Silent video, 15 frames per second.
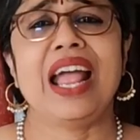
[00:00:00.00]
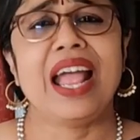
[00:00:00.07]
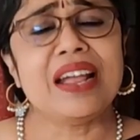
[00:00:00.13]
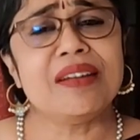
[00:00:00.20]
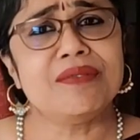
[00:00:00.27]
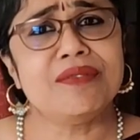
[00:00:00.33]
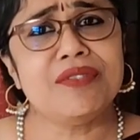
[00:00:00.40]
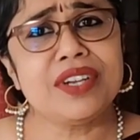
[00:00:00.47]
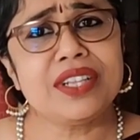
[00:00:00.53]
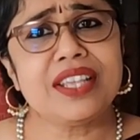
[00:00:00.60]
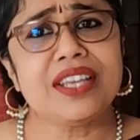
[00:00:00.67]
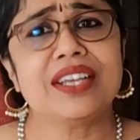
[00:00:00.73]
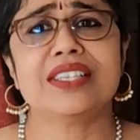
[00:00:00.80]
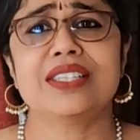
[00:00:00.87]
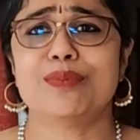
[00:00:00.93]

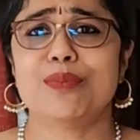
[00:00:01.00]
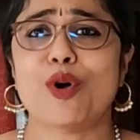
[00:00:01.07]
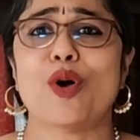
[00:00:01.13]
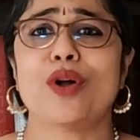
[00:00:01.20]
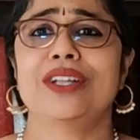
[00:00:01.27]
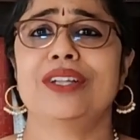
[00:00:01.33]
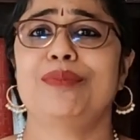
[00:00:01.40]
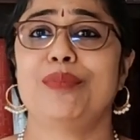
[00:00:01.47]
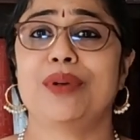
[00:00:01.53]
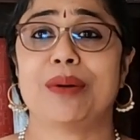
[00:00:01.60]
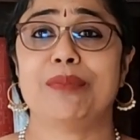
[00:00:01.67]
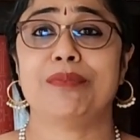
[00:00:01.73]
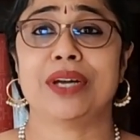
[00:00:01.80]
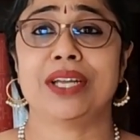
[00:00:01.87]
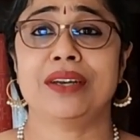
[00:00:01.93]
Everything is born in
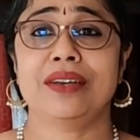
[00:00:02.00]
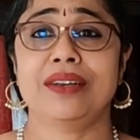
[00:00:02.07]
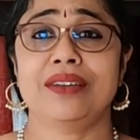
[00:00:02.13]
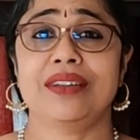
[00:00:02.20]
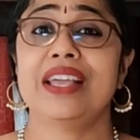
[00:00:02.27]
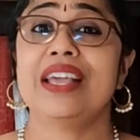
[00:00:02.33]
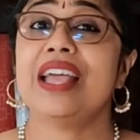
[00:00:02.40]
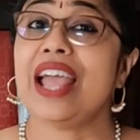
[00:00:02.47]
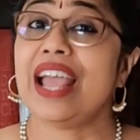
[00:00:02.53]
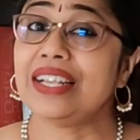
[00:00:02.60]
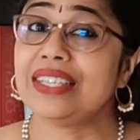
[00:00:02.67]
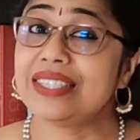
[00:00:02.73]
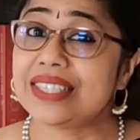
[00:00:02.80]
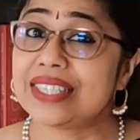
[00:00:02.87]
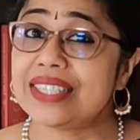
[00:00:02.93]
Brahman,
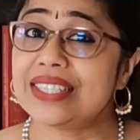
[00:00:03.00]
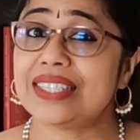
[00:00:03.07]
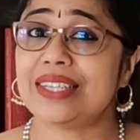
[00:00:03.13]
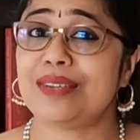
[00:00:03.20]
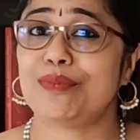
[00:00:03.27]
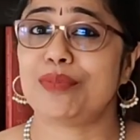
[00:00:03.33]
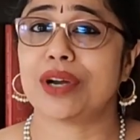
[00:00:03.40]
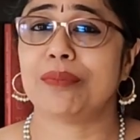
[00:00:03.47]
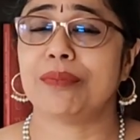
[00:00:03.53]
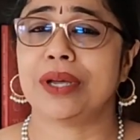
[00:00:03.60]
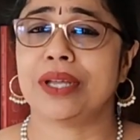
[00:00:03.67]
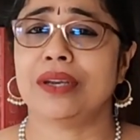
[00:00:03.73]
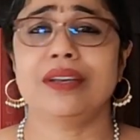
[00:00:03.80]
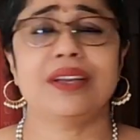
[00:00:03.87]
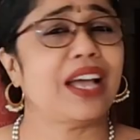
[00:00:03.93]
exists in
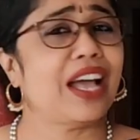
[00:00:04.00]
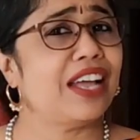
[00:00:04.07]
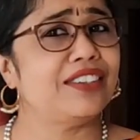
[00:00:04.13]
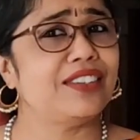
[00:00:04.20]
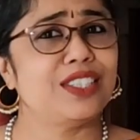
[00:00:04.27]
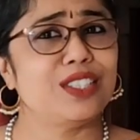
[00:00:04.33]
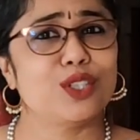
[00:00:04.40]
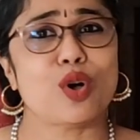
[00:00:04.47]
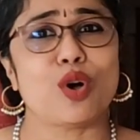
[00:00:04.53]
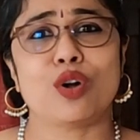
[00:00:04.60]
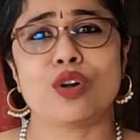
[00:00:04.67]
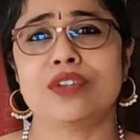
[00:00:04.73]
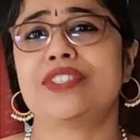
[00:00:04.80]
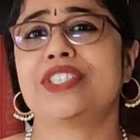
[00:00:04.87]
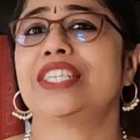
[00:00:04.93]
Brahman, and
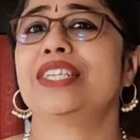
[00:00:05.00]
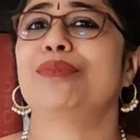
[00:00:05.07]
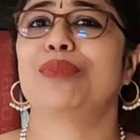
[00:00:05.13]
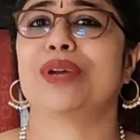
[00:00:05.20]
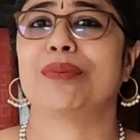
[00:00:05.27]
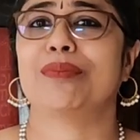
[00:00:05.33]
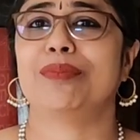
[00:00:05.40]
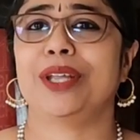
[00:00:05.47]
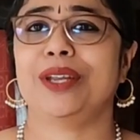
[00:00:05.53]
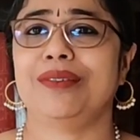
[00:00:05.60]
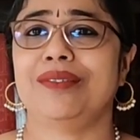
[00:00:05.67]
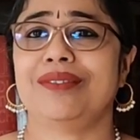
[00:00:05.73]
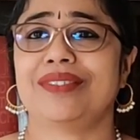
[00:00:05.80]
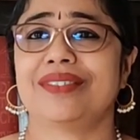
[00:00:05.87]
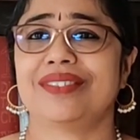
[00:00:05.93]
resolves in
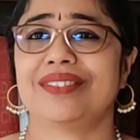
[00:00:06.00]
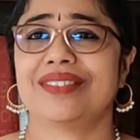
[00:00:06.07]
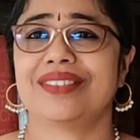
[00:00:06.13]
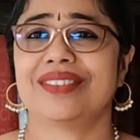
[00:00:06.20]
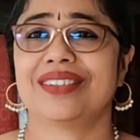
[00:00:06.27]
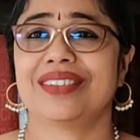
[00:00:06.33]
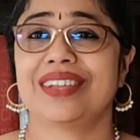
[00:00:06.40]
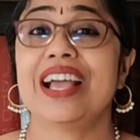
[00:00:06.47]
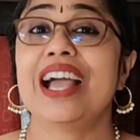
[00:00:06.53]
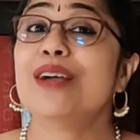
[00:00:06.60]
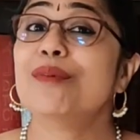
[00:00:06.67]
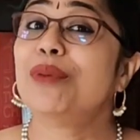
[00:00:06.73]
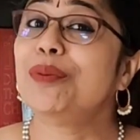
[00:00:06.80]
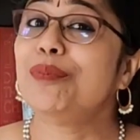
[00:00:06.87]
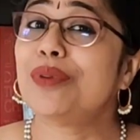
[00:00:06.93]
Brahman.
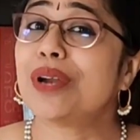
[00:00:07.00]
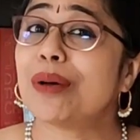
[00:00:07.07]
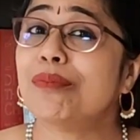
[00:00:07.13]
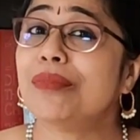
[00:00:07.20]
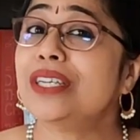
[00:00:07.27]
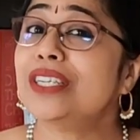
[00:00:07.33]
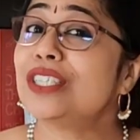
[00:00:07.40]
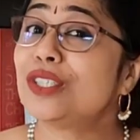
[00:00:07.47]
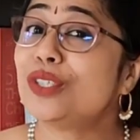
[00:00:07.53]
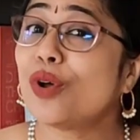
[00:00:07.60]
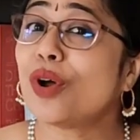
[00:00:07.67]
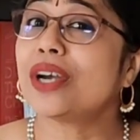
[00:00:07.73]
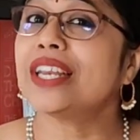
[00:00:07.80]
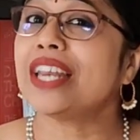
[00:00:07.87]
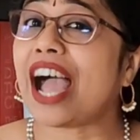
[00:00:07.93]
But Brahman is
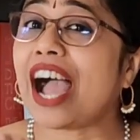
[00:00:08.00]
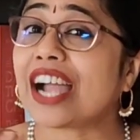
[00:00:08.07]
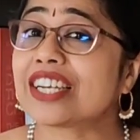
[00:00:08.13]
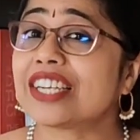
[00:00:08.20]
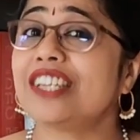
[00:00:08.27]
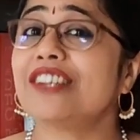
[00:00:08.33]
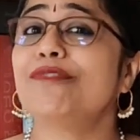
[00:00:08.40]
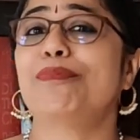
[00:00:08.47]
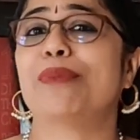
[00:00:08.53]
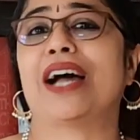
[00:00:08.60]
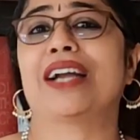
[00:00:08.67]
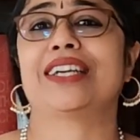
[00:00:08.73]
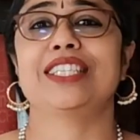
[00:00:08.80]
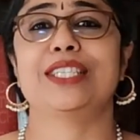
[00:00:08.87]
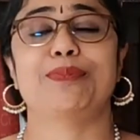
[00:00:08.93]
not an active
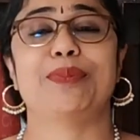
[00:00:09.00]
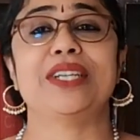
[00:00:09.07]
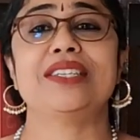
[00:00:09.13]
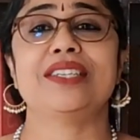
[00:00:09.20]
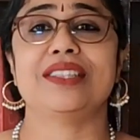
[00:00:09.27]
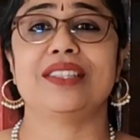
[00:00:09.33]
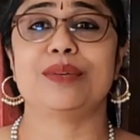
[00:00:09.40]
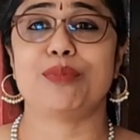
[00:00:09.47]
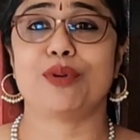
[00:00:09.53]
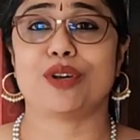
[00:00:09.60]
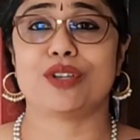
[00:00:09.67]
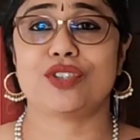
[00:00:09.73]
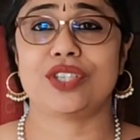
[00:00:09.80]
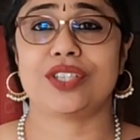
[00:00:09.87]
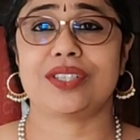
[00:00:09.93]
participant in the
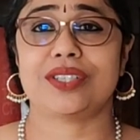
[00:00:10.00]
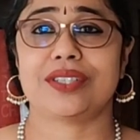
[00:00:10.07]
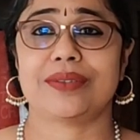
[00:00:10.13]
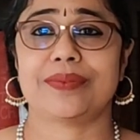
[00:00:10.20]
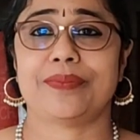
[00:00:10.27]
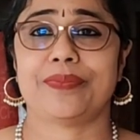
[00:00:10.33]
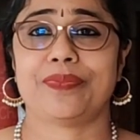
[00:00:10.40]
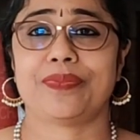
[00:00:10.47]
process.